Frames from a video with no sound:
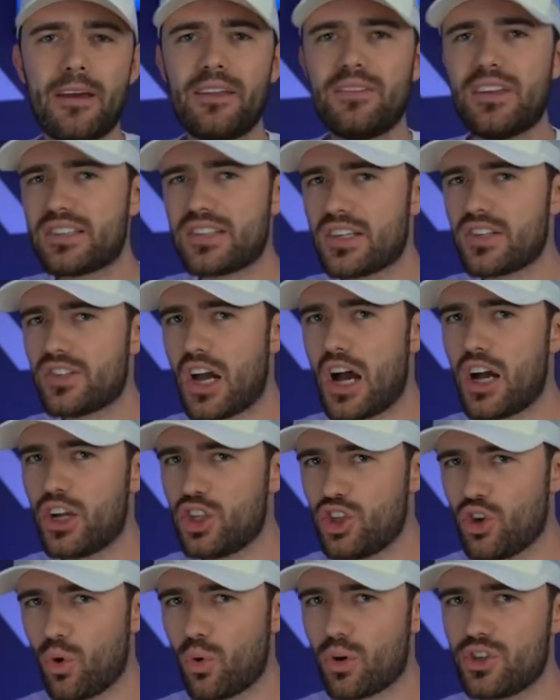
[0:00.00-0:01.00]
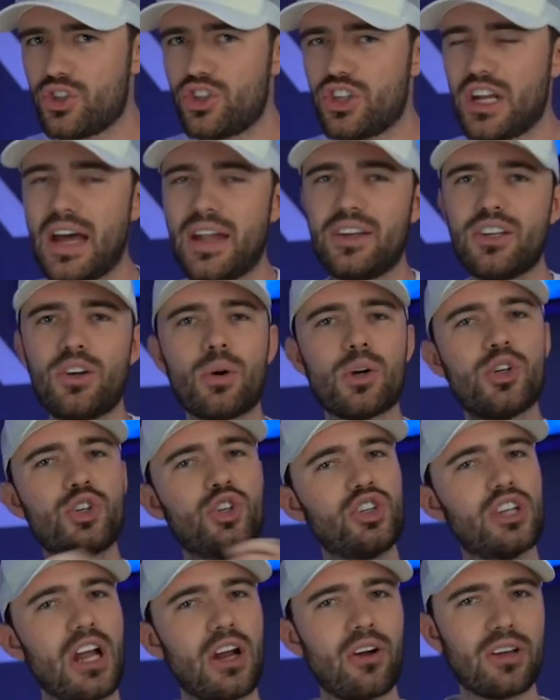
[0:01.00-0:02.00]
This is not your jet. You're
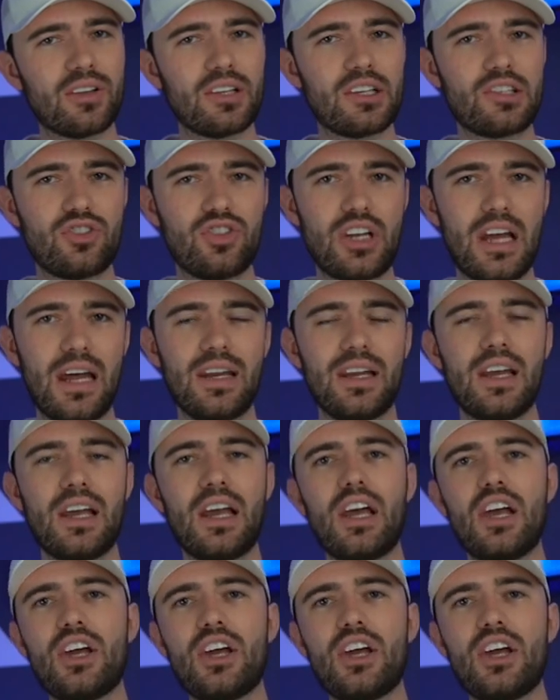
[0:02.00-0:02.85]
sharing this jet.